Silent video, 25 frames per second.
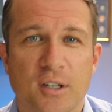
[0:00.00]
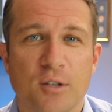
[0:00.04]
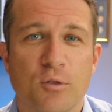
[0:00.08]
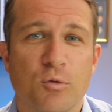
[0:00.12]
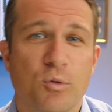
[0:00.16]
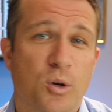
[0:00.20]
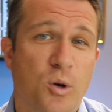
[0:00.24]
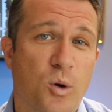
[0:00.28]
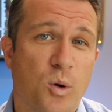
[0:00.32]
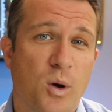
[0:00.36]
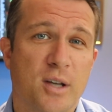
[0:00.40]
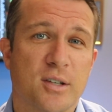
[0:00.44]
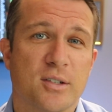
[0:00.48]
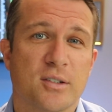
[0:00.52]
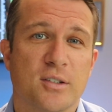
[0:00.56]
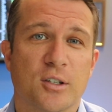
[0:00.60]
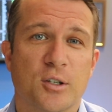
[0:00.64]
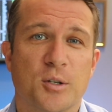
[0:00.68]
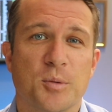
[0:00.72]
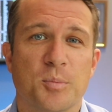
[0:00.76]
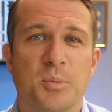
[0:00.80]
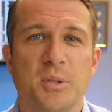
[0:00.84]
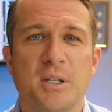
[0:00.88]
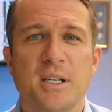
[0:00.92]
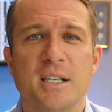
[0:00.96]
can request a
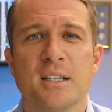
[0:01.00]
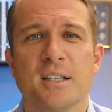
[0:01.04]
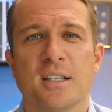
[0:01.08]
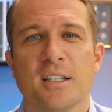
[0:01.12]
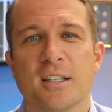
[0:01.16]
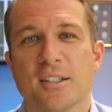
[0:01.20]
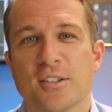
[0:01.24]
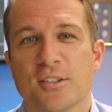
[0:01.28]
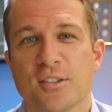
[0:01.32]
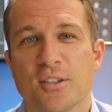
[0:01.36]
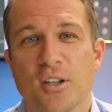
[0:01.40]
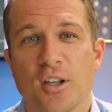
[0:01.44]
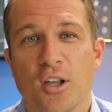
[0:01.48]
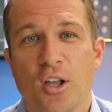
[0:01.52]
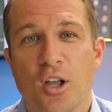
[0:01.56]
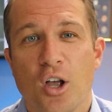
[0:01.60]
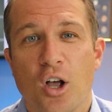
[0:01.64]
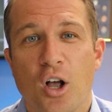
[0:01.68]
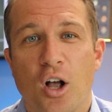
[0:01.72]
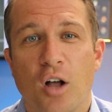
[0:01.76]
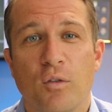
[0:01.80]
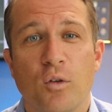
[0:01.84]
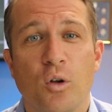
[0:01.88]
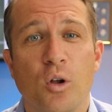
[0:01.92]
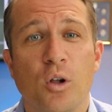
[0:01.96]
complete list
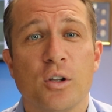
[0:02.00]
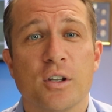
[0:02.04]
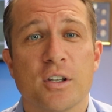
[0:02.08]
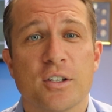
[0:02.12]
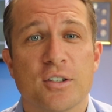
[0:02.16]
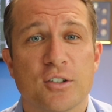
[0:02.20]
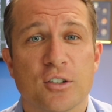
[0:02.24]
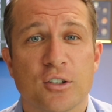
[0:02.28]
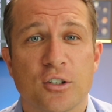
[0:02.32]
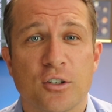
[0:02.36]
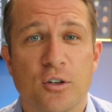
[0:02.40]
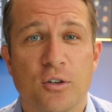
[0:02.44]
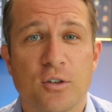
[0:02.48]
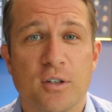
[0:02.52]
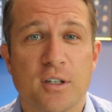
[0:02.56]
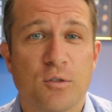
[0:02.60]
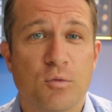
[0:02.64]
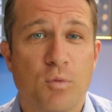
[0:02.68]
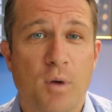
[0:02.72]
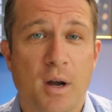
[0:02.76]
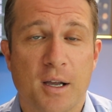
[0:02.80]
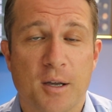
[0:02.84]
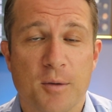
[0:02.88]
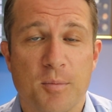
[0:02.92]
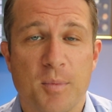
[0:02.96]
of all the securities
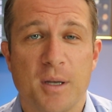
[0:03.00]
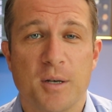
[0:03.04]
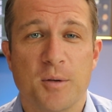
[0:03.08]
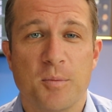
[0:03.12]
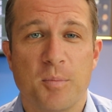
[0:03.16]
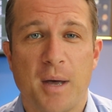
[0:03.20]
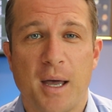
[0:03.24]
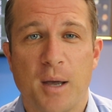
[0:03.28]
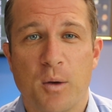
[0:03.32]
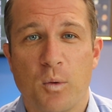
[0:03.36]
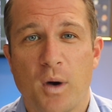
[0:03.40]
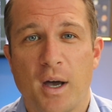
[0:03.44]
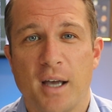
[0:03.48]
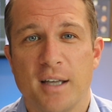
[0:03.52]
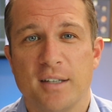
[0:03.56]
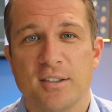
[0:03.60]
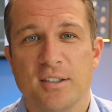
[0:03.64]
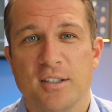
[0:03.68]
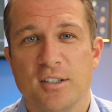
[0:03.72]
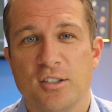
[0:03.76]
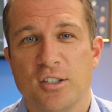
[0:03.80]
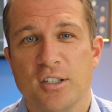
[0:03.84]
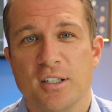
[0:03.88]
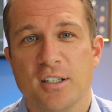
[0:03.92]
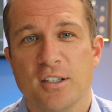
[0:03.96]
recommended by
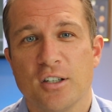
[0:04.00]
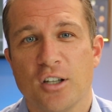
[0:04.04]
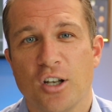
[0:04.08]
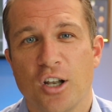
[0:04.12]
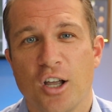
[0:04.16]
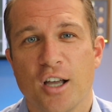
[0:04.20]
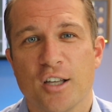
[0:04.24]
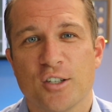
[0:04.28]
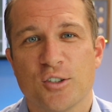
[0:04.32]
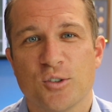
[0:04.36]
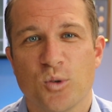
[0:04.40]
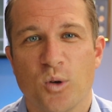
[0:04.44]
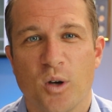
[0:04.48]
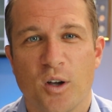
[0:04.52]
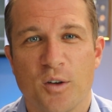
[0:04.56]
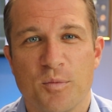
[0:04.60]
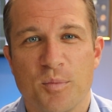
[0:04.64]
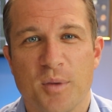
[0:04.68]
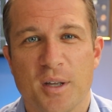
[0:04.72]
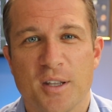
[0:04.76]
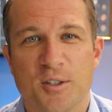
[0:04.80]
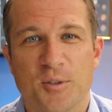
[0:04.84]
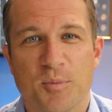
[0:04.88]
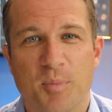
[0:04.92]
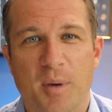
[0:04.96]
YCG in the last 12
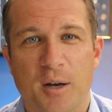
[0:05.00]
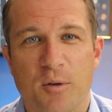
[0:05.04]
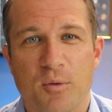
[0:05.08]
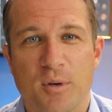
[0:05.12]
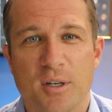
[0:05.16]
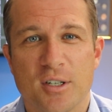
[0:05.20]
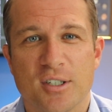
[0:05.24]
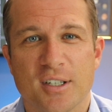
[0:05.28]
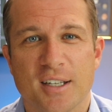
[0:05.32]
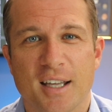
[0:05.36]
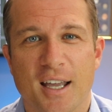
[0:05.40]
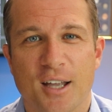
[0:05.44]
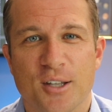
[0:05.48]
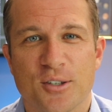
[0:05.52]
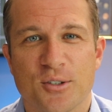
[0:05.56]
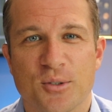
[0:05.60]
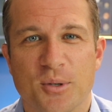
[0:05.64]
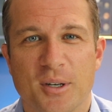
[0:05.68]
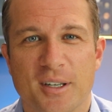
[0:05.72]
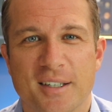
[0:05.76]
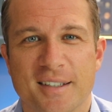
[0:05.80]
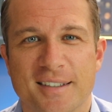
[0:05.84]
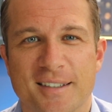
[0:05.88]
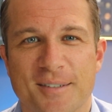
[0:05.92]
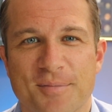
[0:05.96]
months by reaching out
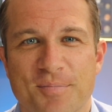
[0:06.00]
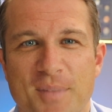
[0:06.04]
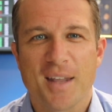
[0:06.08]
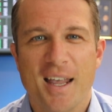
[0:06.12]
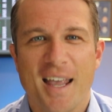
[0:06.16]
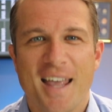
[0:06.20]
to us.